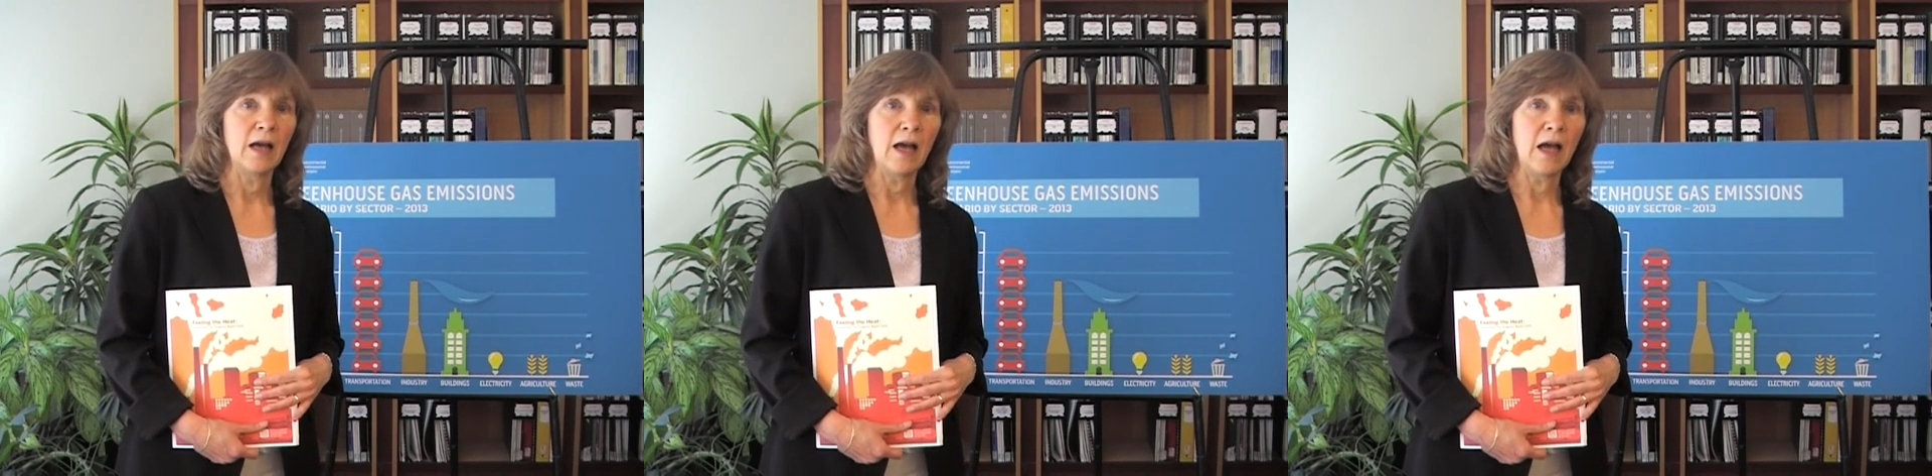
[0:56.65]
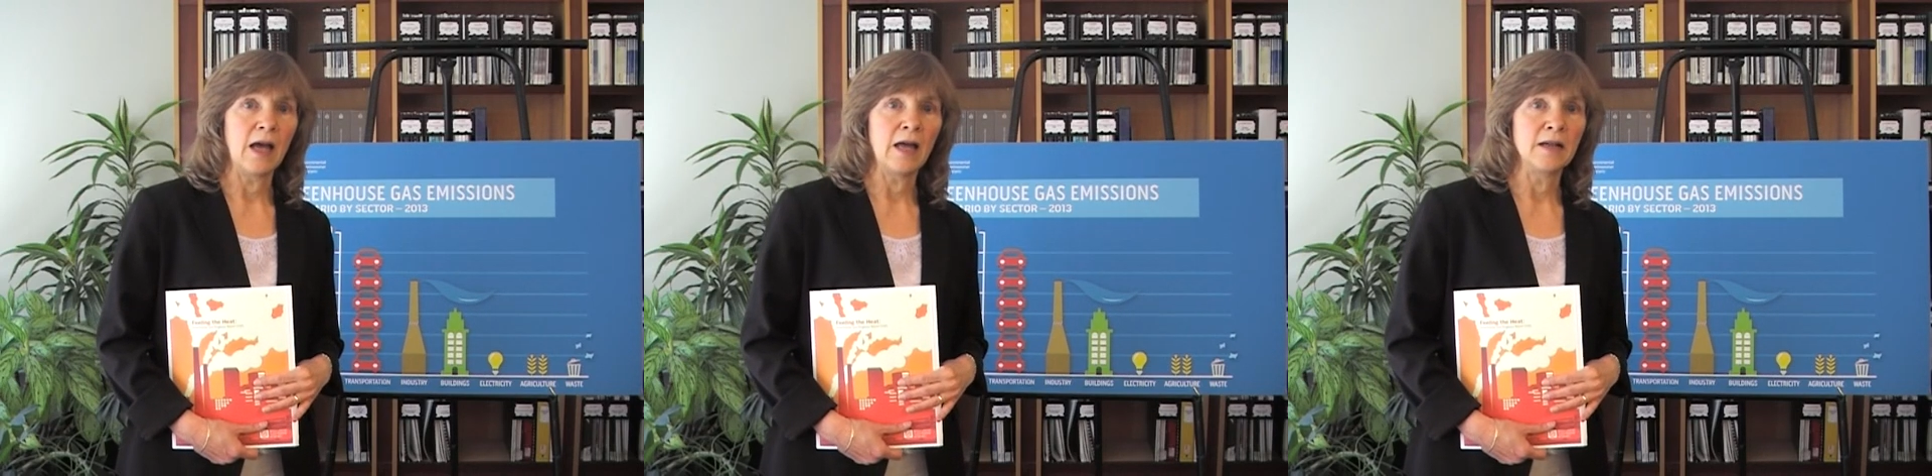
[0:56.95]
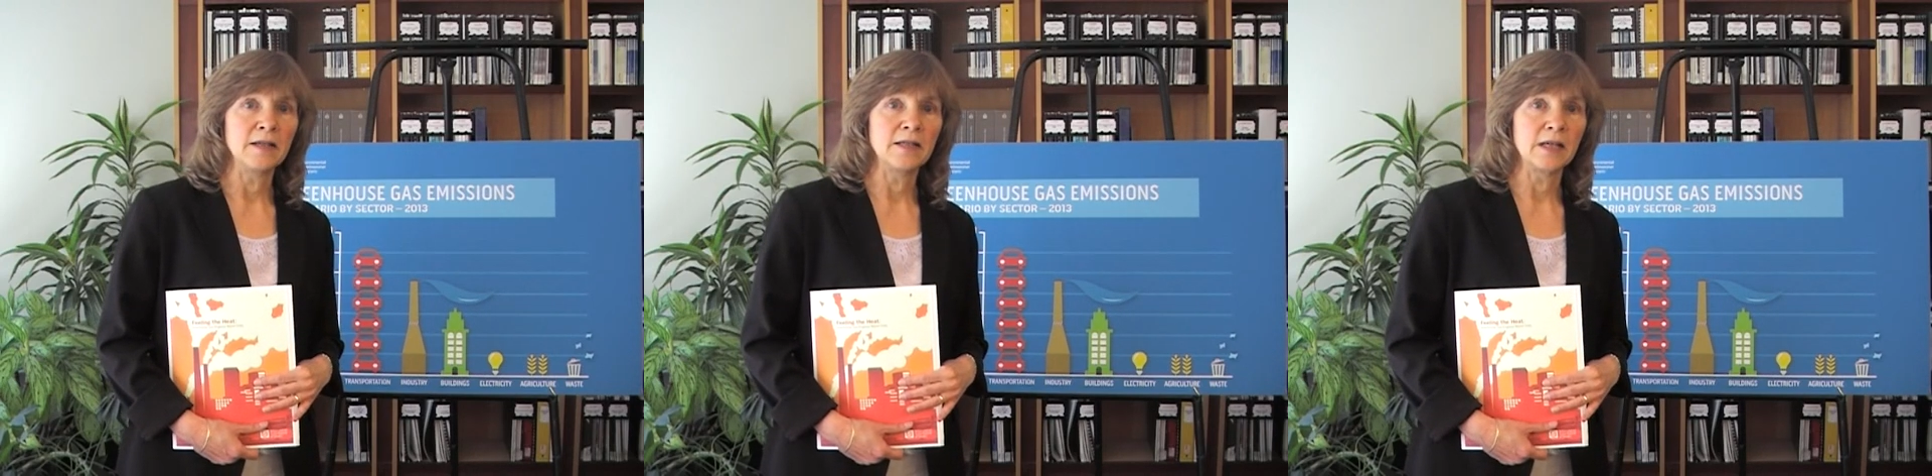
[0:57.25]

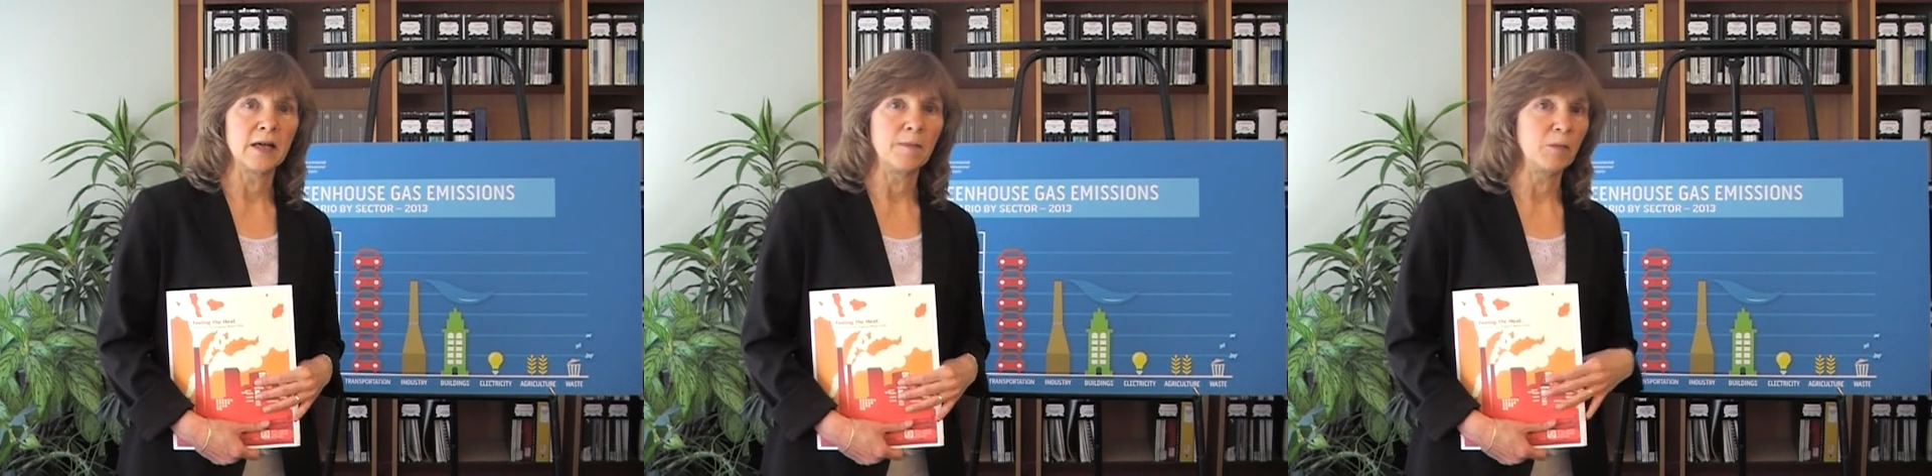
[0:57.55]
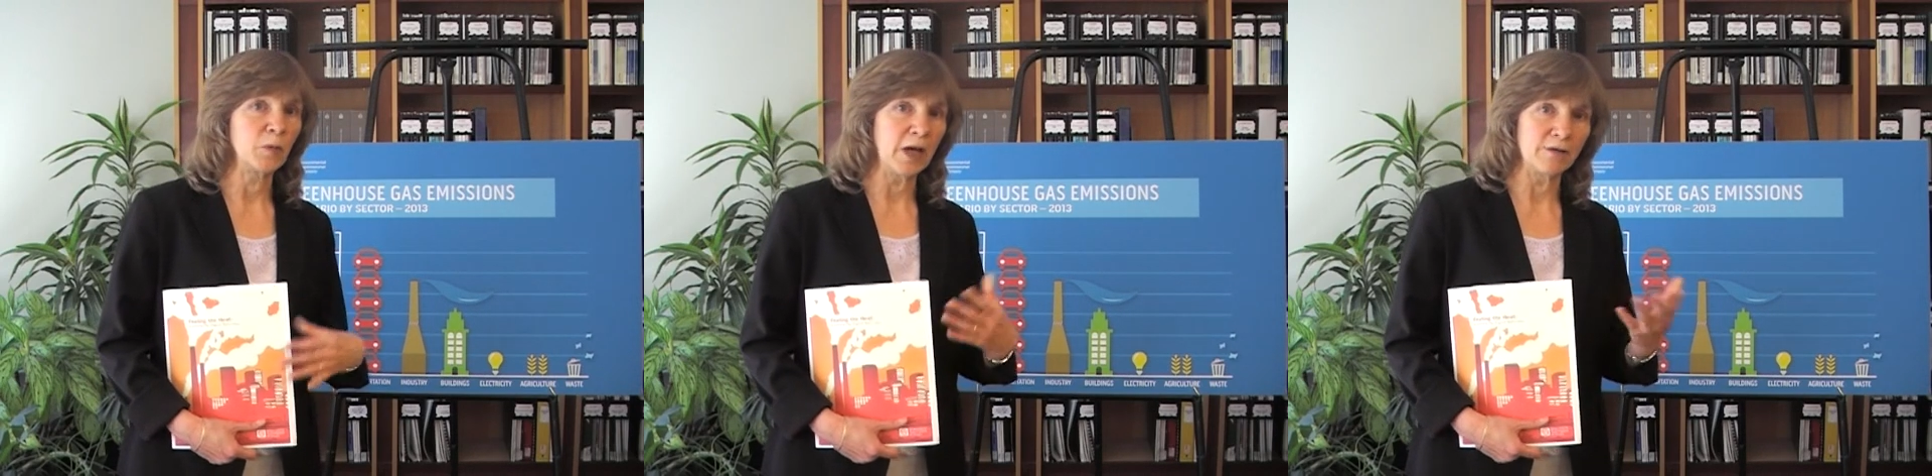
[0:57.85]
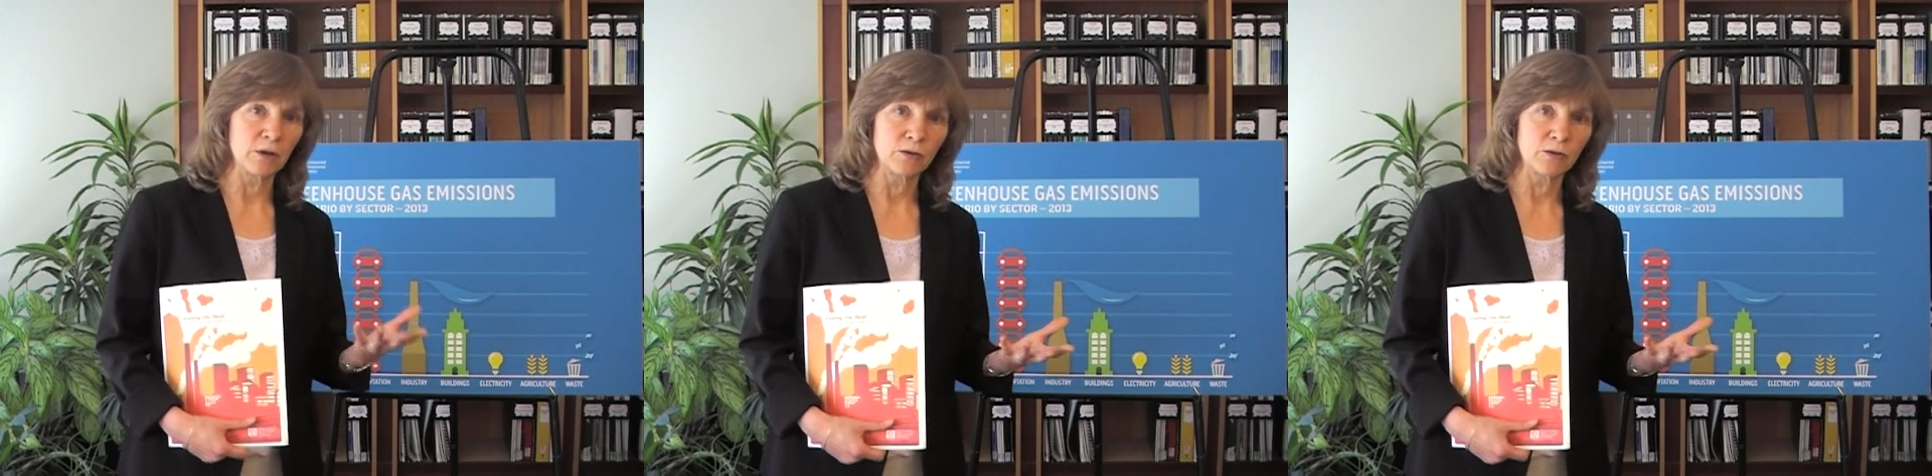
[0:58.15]
And we have a